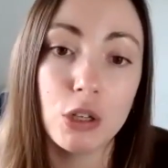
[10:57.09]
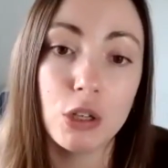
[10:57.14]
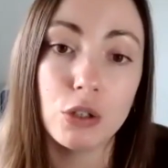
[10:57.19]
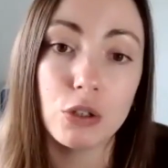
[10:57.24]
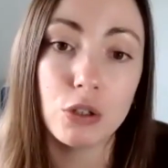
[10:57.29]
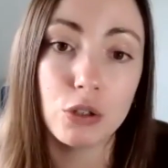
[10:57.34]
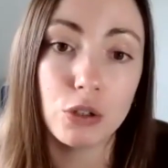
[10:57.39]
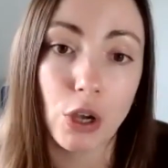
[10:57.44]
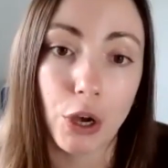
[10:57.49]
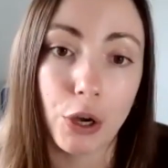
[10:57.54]

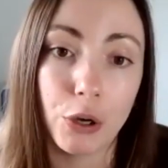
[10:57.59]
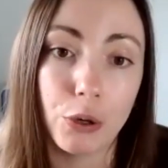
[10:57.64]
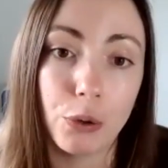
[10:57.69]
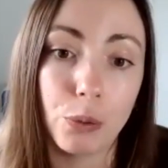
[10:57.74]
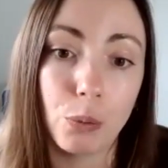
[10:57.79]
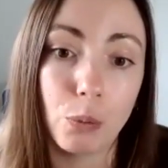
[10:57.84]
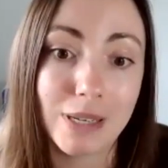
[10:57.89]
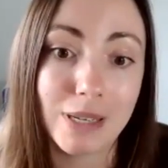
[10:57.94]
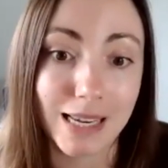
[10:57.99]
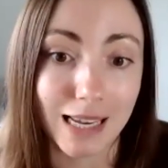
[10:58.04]

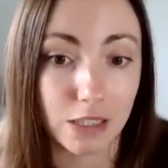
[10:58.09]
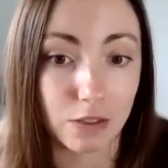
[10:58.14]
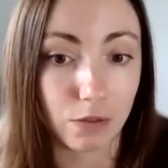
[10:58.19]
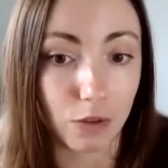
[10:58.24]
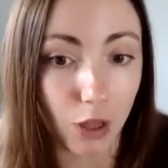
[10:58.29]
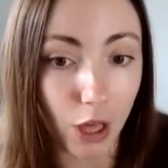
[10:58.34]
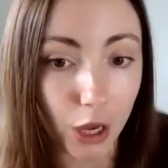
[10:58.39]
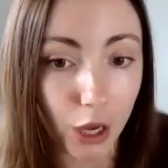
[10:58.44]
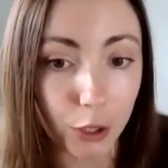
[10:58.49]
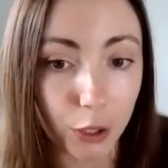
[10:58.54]
So we test
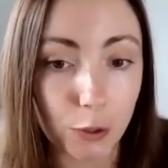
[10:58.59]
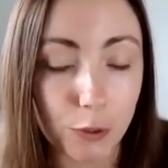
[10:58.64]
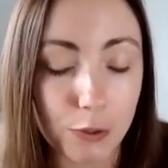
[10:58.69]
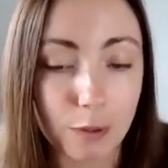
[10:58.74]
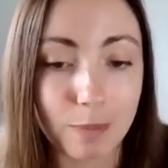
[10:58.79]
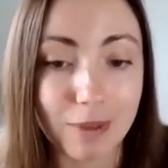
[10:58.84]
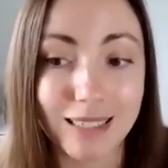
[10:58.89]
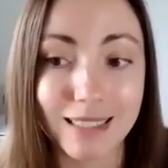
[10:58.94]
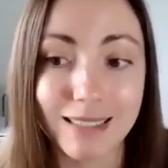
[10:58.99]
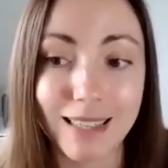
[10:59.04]
for those
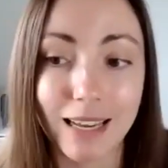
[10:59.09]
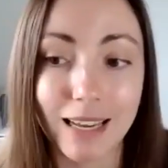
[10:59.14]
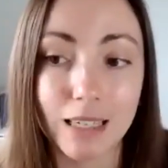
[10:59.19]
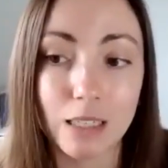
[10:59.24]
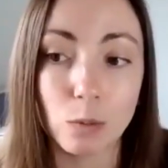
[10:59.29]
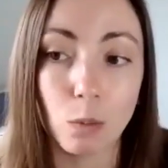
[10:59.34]
because that